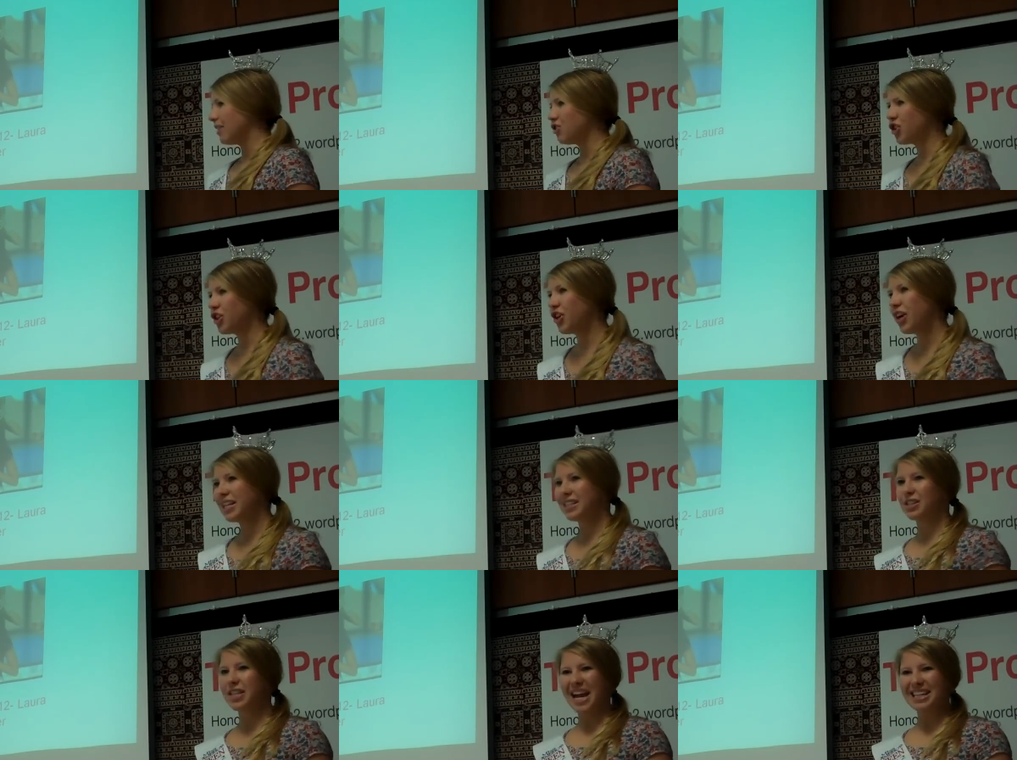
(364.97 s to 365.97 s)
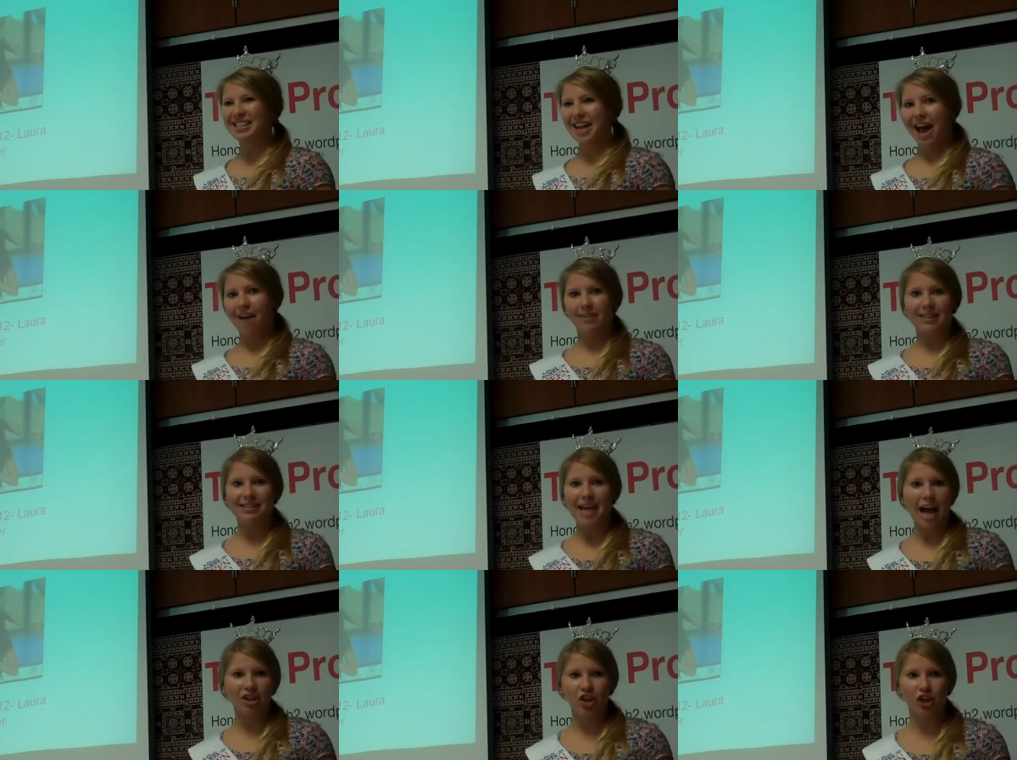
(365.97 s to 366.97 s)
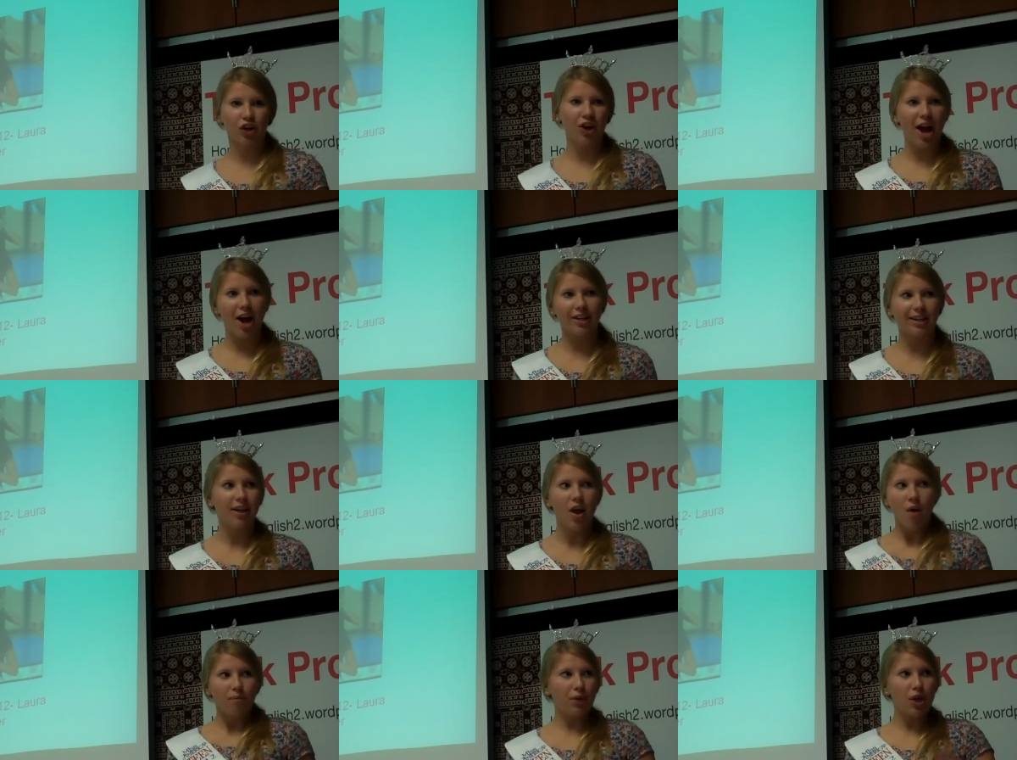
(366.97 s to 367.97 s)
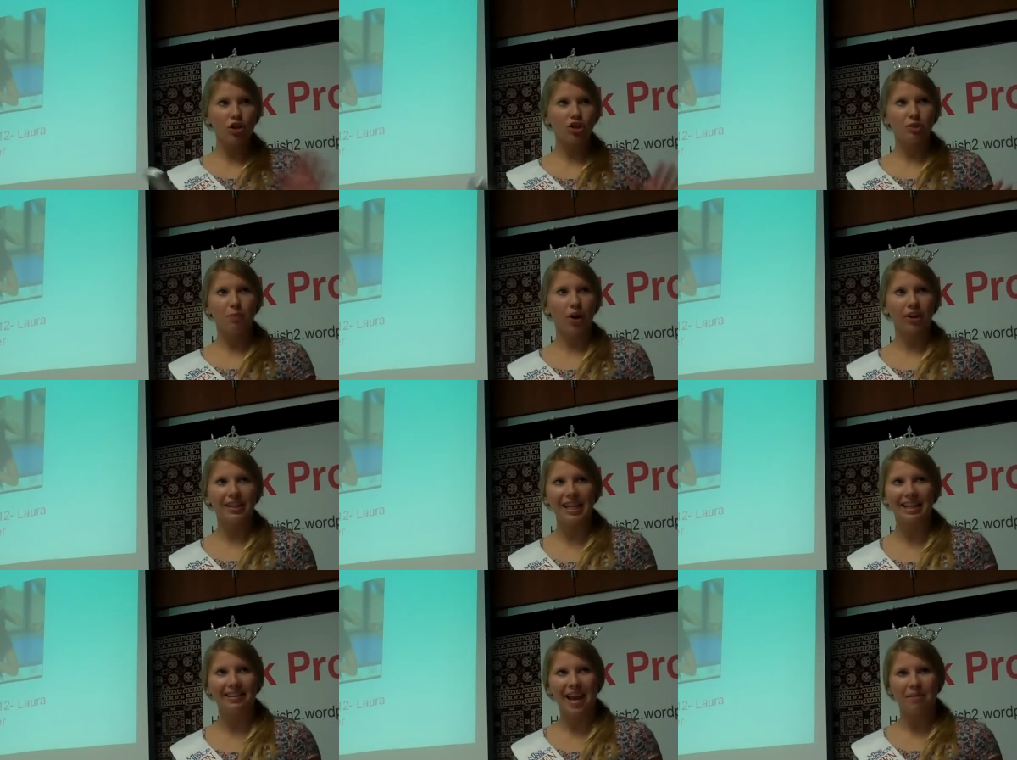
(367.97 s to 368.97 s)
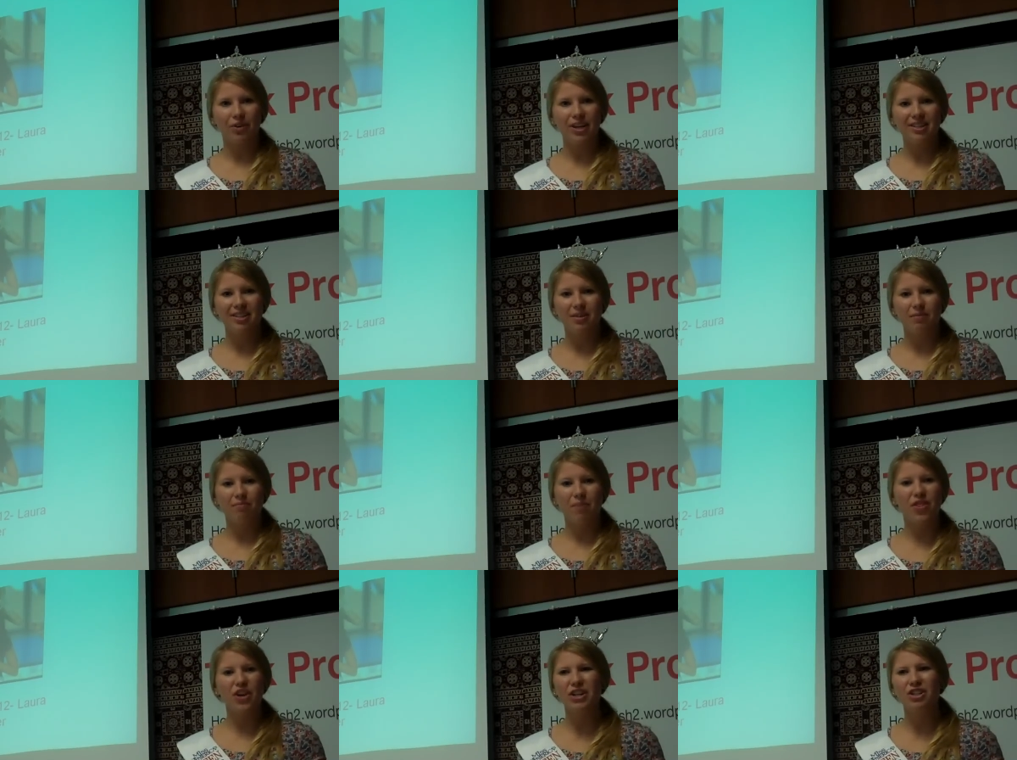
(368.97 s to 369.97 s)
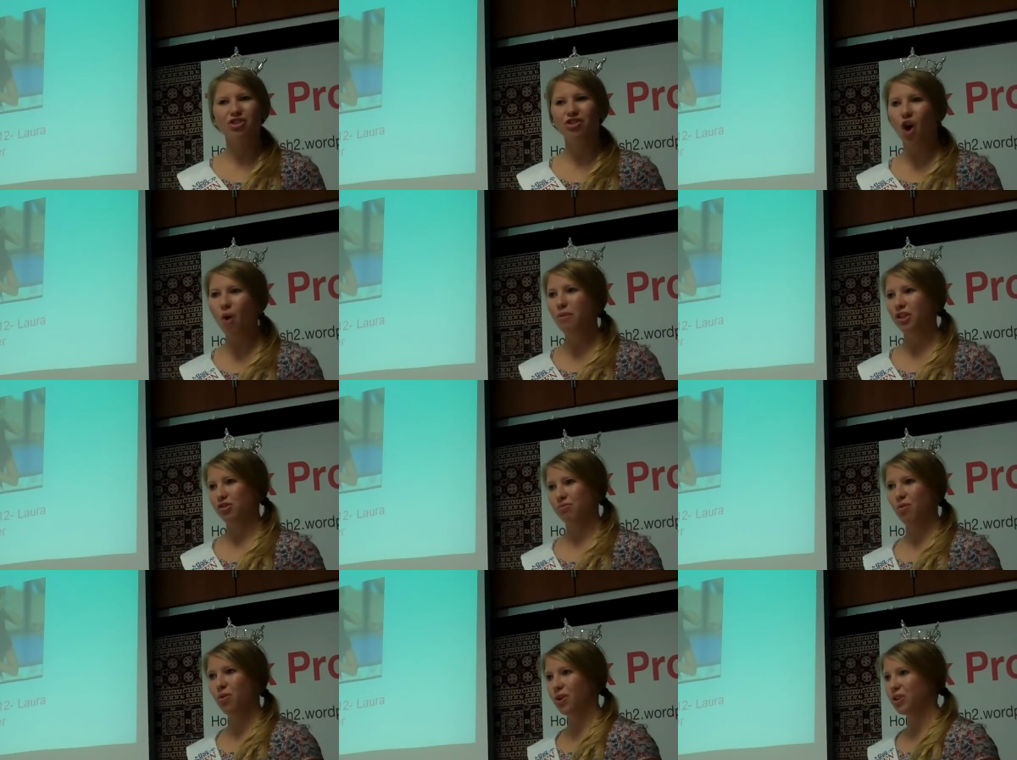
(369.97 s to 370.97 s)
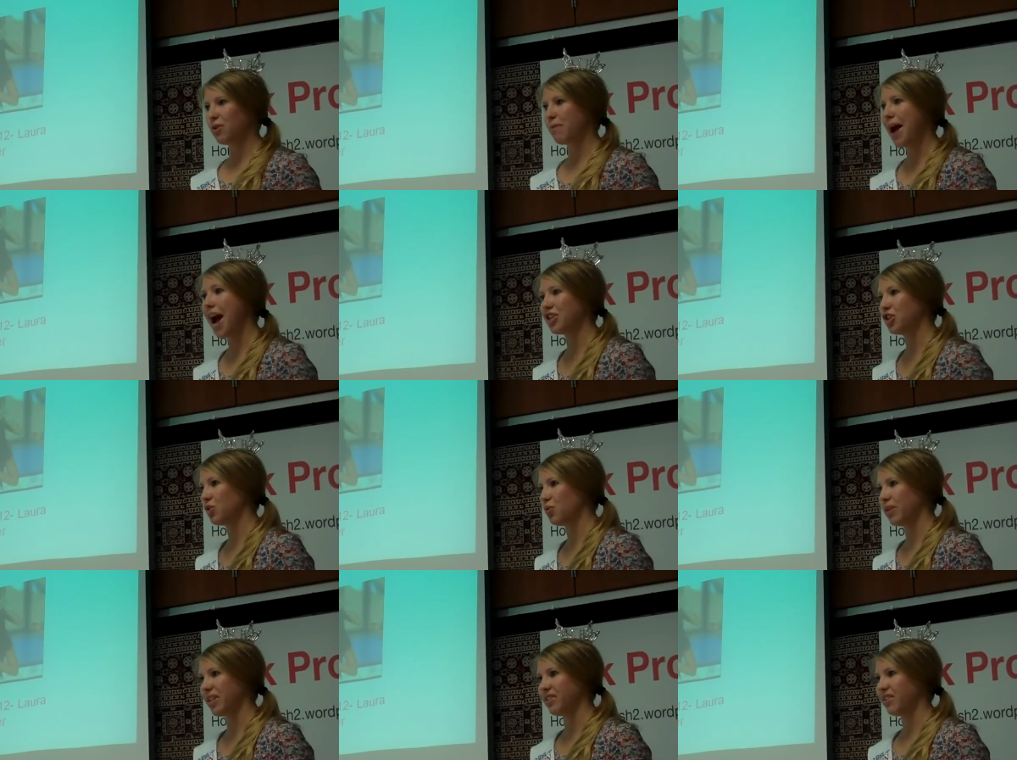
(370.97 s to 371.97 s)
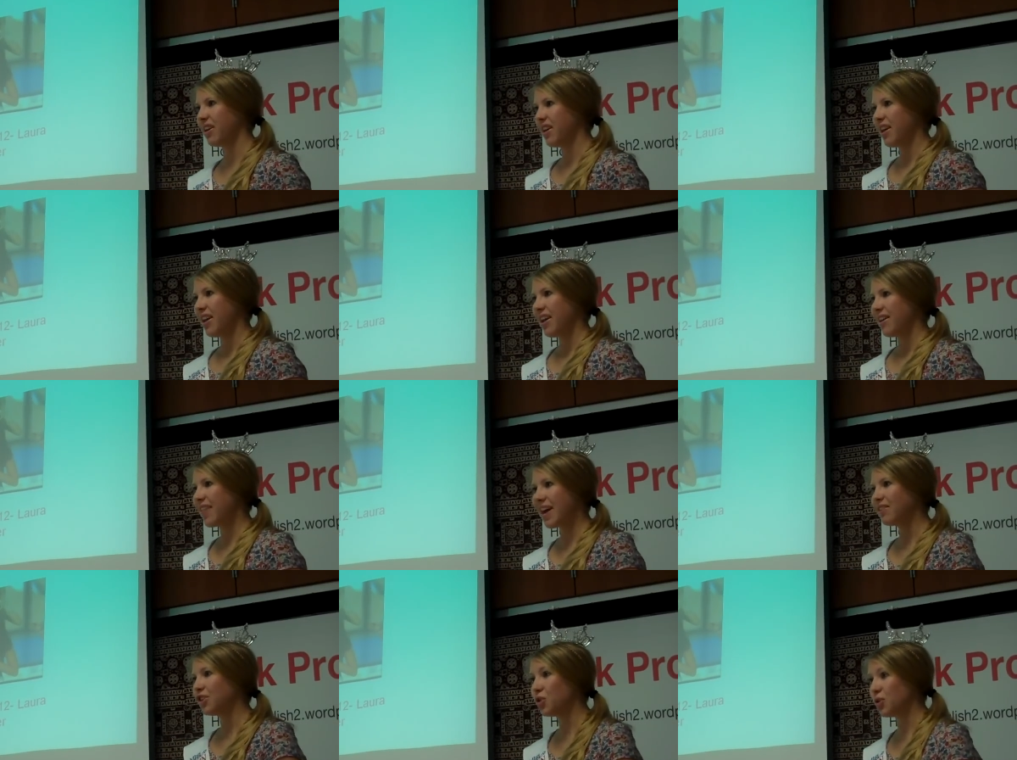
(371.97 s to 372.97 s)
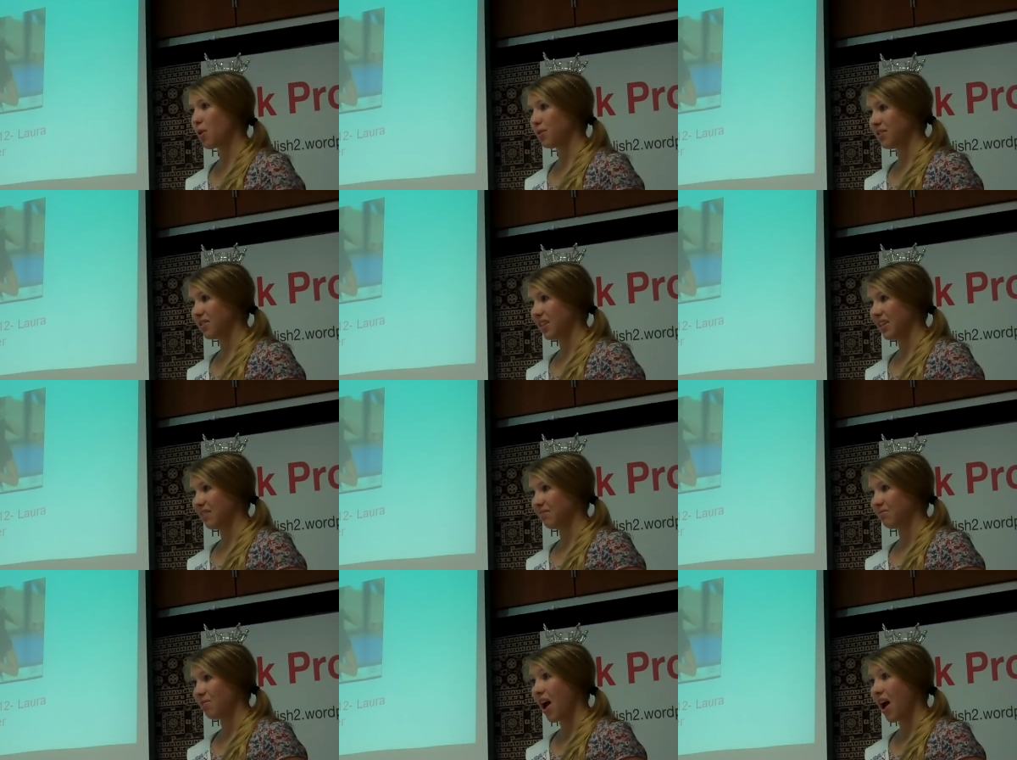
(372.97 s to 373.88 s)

sure, it's nice to have the sash and crown and be all sparkly and glamorous, but there is so much more to a pageant queen that you don't see.